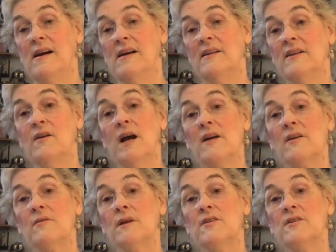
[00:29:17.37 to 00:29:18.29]
Know how to
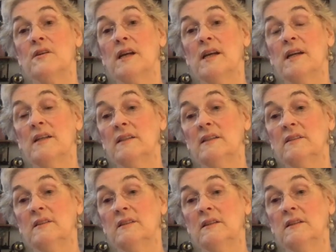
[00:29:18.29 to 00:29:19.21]
raise your hand in
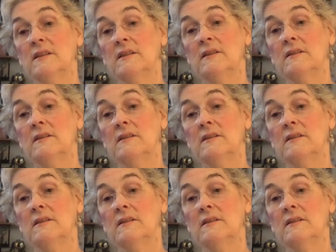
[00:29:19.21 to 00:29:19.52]
this thing?